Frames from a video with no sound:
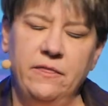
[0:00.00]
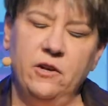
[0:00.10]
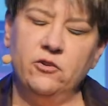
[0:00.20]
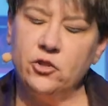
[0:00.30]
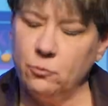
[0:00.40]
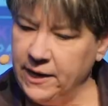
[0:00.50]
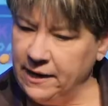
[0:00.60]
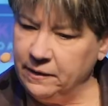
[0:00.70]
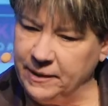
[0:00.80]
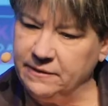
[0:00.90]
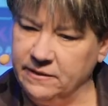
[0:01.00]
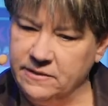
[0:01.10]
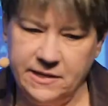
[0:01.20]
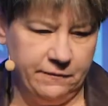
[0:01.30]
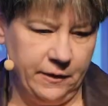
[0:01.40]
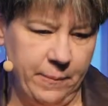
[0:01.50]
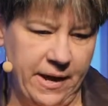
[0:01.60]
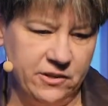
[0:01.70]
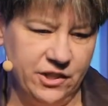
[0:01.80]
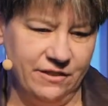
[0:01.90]
there's three elements in self
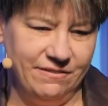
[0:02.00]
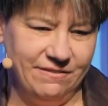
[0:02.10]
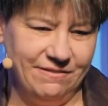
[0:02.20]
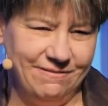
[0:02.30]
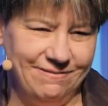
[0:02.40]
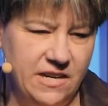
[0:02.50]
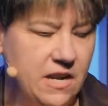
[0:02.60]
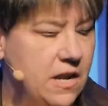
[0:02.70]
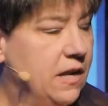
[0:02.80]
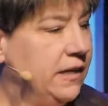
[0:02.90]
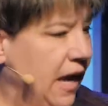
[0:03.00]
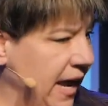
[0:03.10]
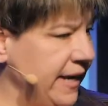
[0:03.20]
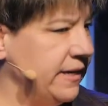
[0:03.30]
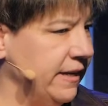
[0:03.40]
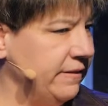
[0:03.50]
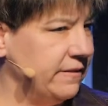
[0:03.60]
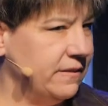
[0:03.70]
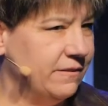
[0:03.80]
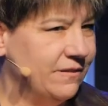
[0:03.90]
compassion
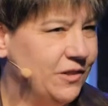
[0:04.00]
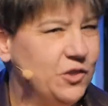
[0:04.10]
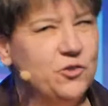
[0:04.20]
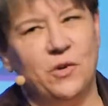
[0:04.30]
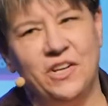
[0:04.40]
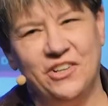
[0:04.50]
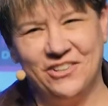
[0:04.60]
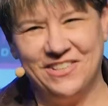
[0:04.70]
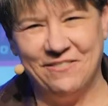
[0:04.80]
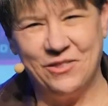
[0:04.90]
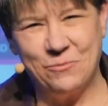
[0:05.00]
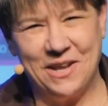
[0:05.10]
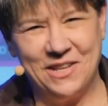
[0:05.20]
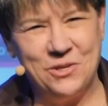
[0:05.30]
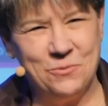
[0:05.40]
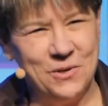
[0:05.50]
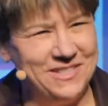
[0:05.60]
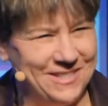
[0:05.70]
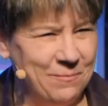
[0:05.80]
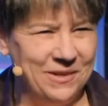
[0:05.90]
kindness, treating yourself the way that you would
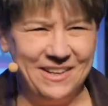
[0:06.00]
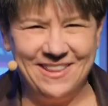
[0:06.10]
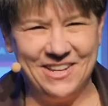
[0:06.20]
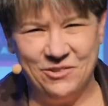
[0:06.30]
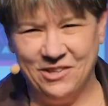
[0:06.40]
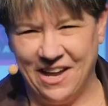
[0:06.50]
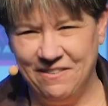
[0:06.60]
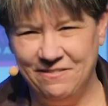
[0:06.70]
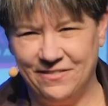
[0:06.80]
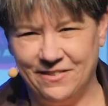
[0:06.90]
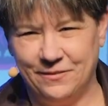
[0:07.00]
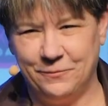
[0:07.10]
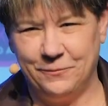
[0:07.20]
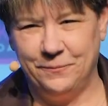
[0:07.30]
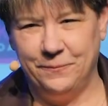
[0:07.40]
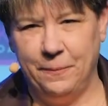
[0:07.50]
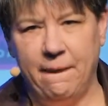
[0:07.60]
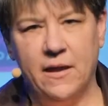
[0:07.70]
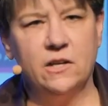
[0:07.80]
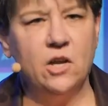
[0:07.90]
somebody that you love,
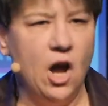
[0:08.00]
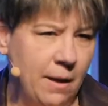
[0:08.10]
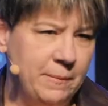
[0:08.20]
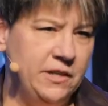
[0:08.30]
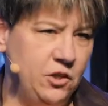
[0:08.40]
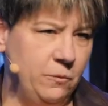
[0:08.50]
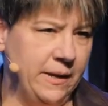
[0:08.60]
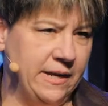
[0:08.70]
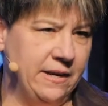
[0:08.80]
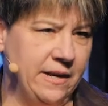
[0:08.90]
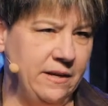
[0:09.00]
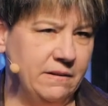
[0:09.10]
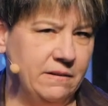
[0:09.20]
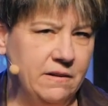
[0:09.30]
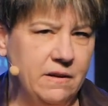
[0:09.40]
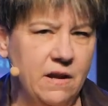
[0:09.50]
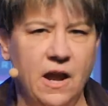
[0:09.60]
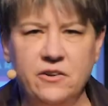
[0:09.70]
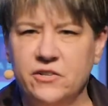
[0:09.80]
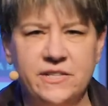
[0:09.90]
common humanity,
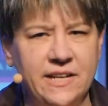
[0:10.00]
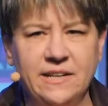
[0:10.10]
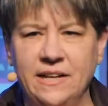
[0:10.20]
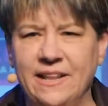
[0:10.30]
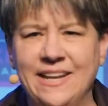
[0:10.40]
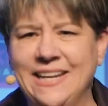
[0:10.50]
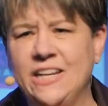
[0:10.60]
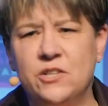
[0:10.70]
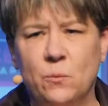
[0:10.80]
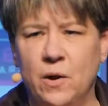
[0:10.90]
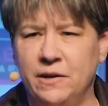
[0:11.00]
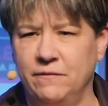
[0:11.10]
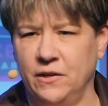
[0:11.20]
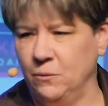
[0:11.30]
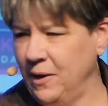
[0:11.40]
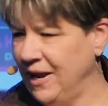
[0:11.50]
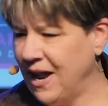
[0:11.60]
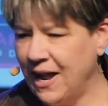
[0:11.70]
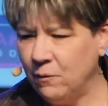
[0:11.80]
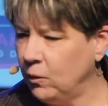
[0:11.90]
understanding that each one of you and
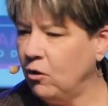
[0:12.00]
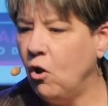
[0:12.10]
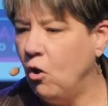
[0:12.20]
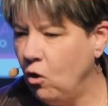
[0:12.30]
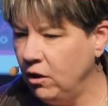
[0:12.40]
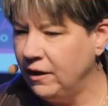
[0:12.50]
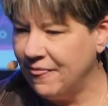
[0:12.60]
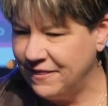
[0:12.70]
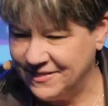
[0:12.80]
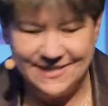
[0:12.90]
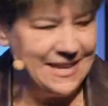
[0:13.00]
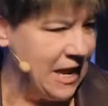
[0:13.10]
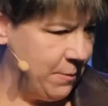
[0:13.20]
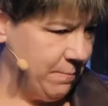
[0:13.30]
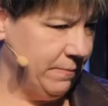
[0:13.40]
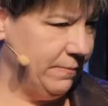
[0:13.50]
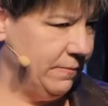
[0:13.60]
I, we're all the same.